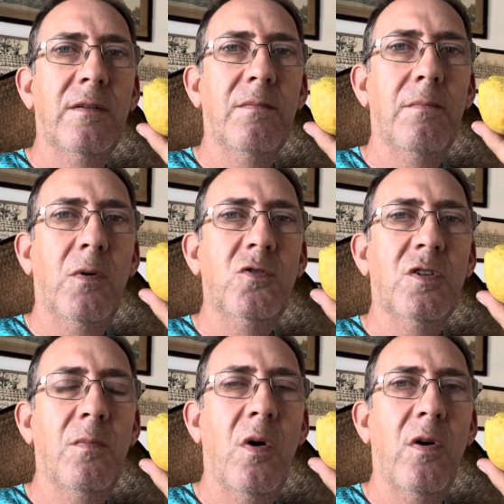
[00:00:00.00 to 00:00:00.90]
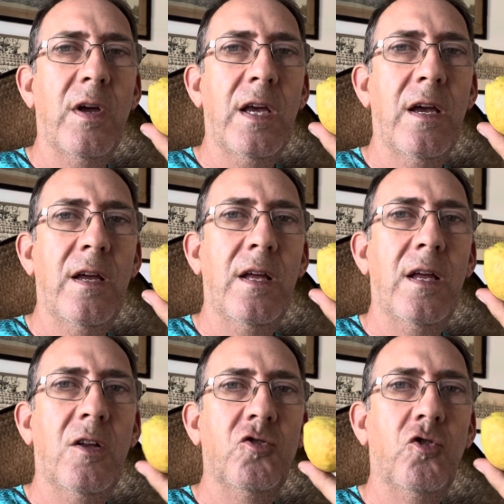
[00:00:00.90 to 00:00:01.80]
most of my
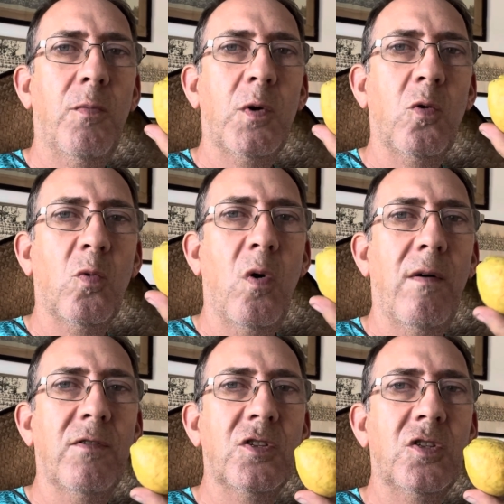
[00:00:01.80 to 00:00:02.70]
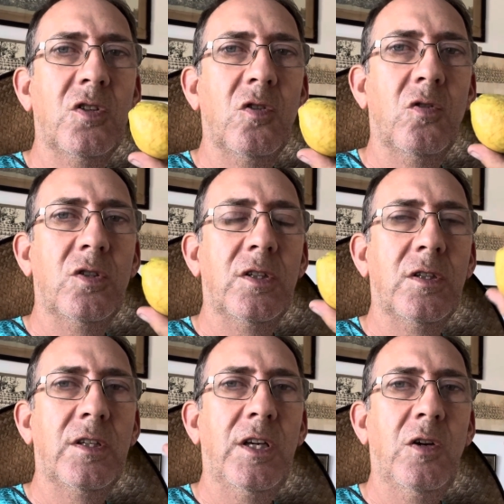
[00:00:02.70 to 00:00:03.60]
tropical guavas got
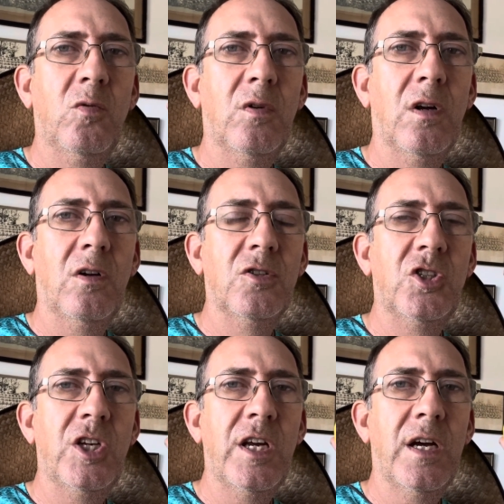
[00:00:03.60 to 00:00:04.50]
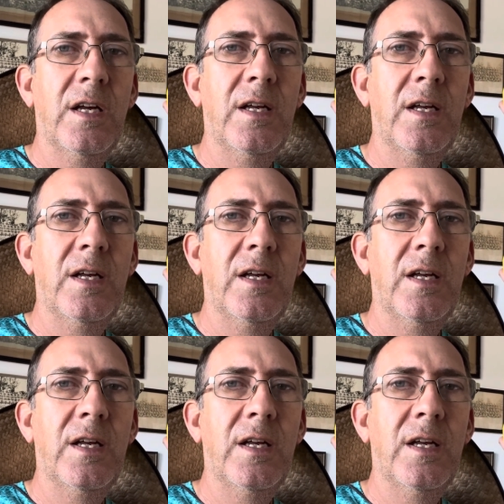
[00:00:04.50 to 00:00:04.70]
killed last year